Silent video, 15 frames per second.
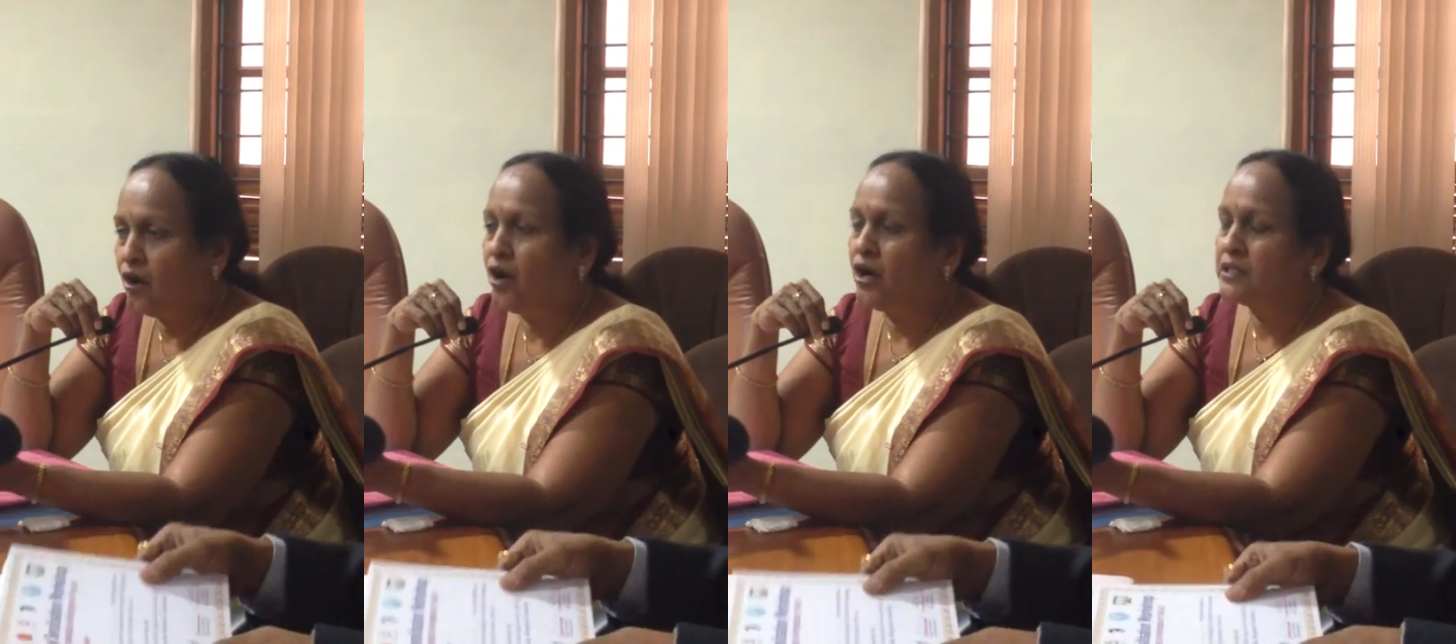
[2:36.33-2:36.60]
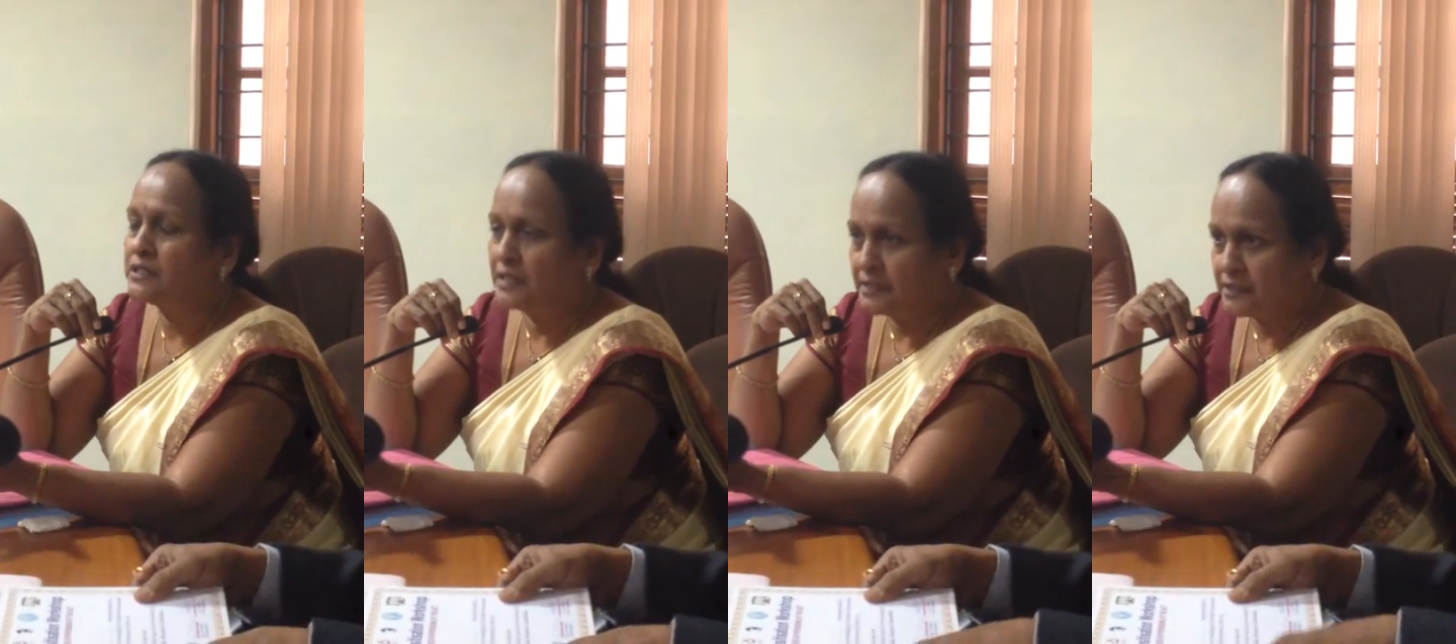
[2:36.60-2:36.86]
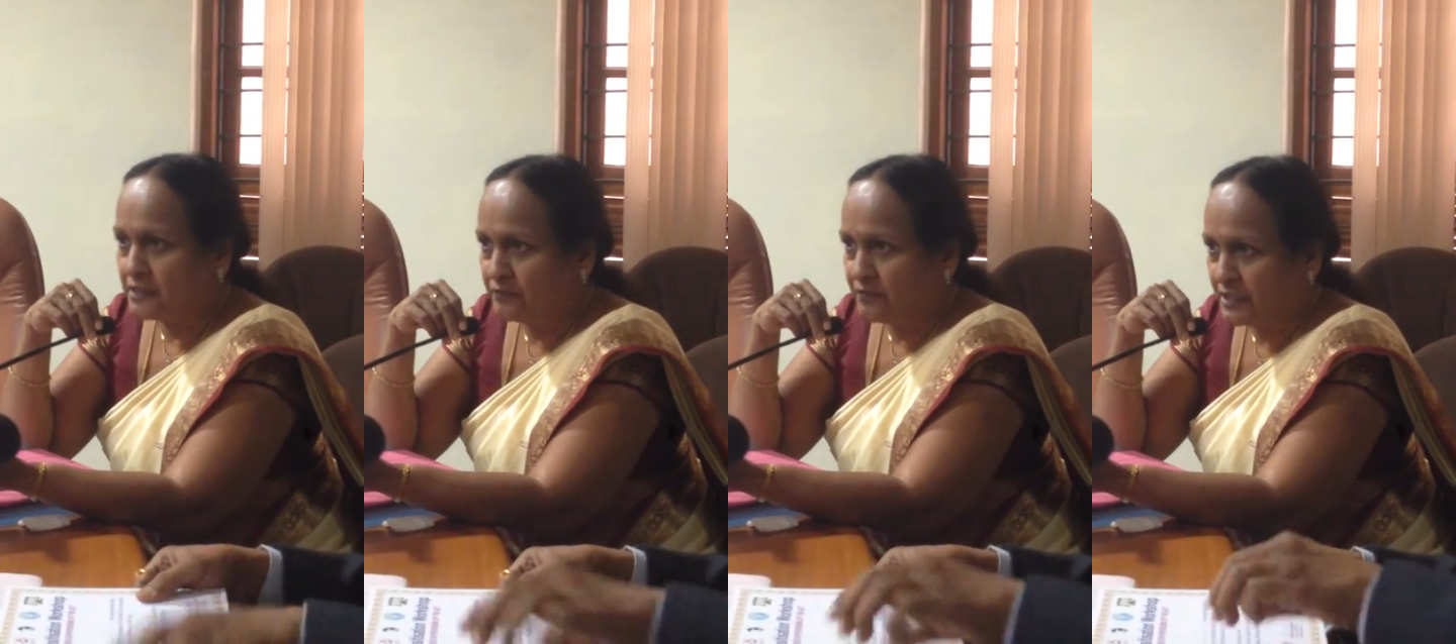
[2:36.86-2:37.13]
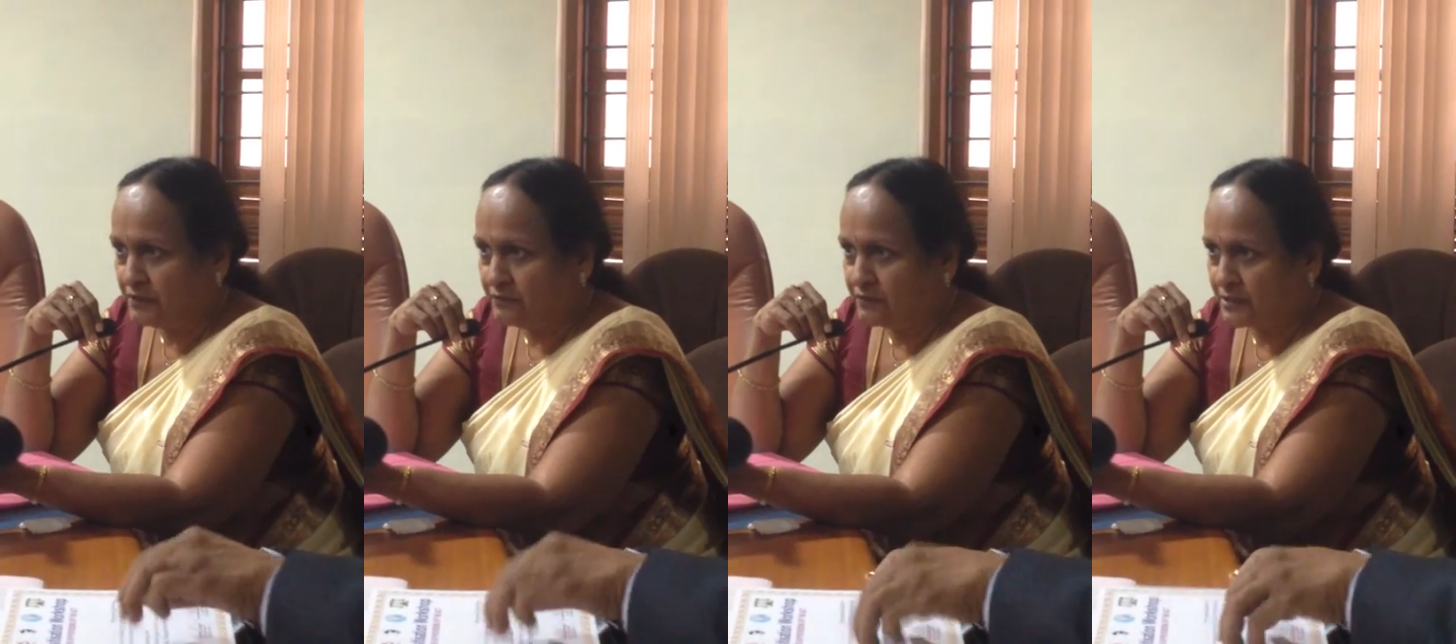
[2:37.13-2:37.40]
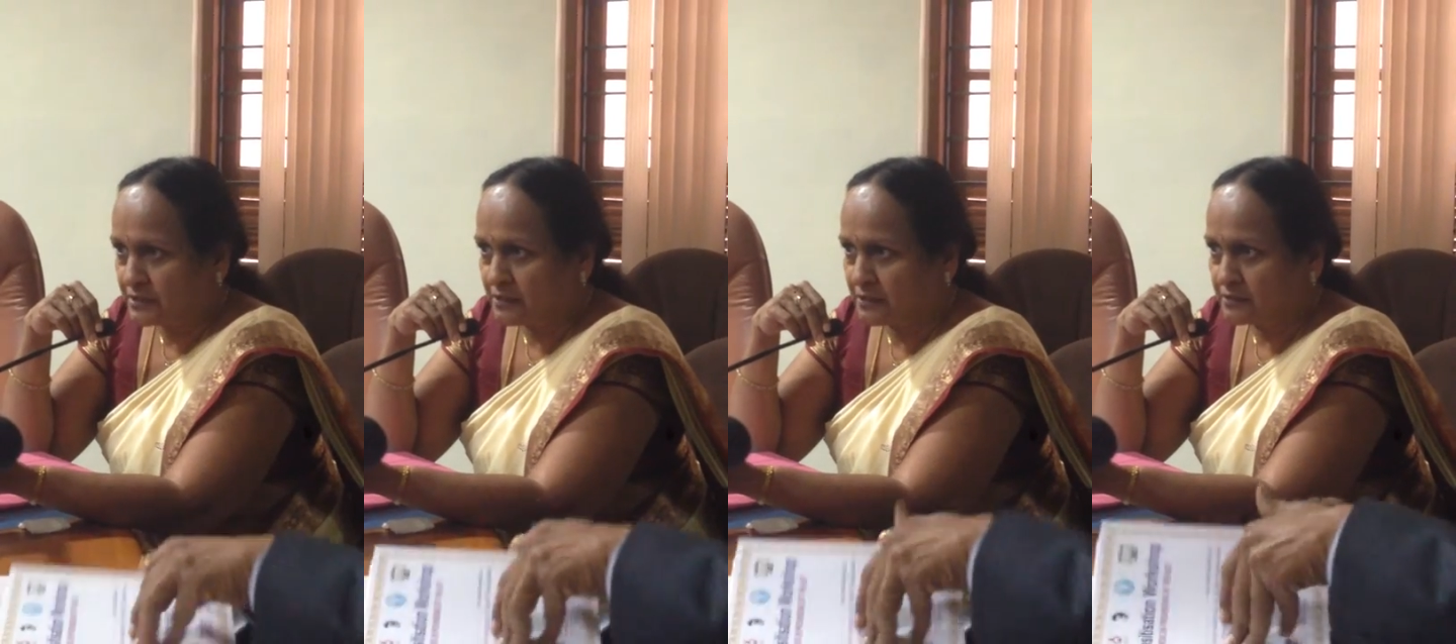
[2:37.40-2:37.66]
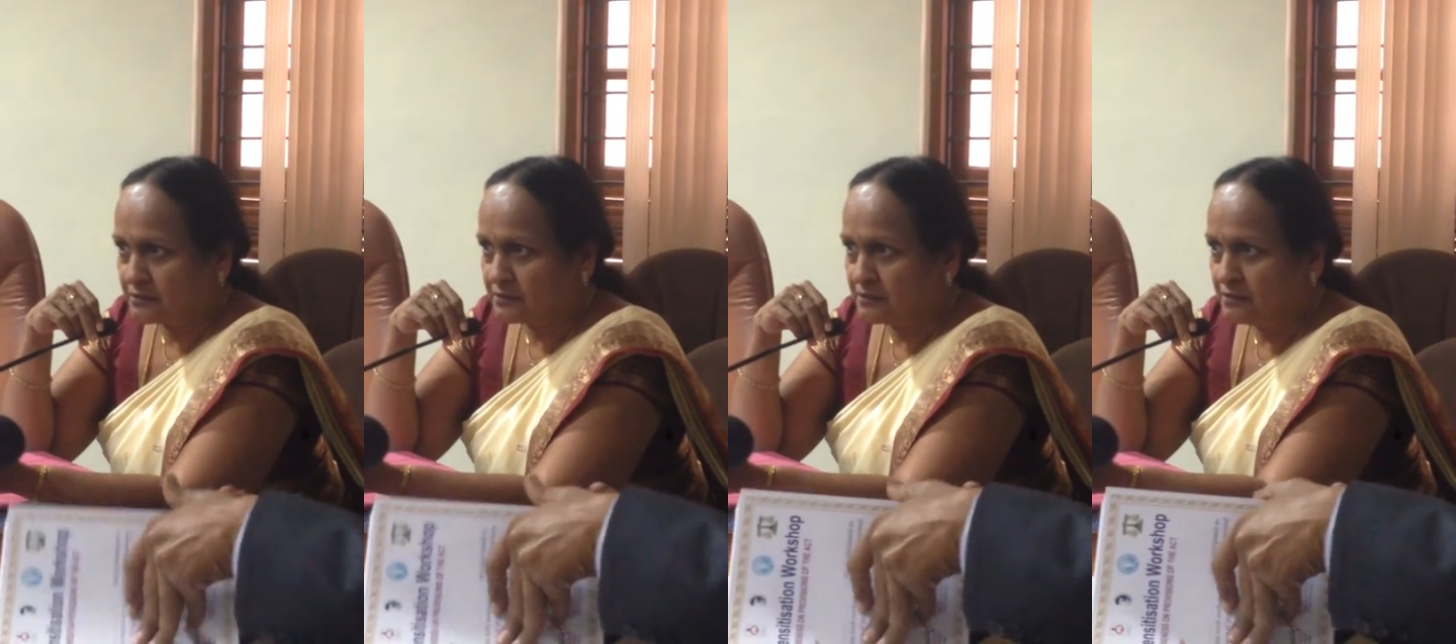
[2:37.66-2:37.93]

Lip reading: or the Anganwadi worker.